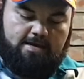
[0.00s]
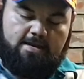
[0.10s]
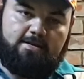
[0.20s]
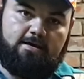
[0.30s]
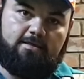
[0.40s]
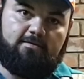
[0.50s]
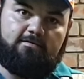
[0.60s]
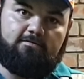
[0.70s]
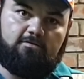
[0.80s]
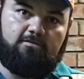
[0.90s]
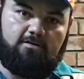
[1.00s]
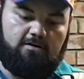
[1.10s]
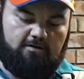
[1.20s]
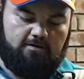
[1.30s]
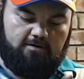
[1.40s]
And this is
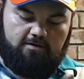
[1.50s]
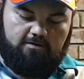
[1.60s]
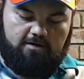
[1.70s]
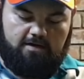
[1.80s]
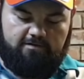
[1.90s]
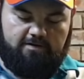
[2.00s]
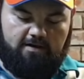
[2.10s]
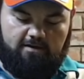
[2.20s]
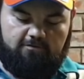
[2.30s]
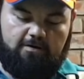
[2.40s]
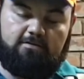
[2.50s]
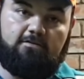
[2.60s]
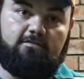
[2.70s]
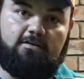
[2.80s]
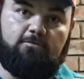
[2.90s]
also kind of a nice way
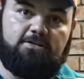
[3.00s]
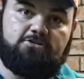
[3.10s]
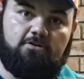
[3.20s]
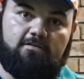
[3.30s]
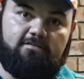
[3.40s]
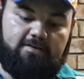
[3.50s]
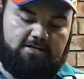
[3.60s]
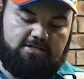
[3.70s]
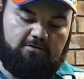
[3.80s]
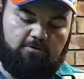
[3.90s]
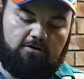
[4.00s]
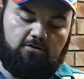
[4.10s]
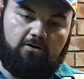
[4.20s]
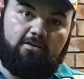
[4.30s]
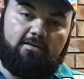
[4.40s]
to see which rods have actually worked
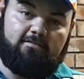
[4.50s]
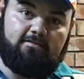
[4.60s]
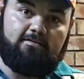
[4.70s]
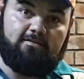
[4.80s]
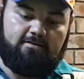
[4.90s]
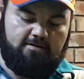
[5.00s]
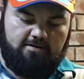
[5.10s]
harder this season.